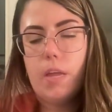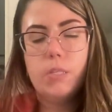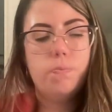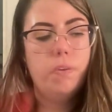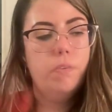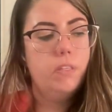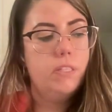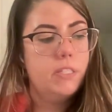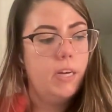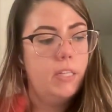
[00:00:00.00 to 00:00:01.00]
that's when we
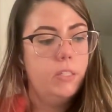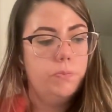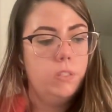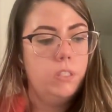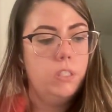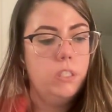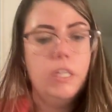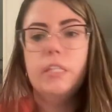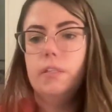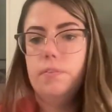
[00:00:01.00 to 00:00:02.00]
decided that we
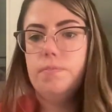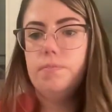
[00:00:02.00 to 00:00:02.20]
needed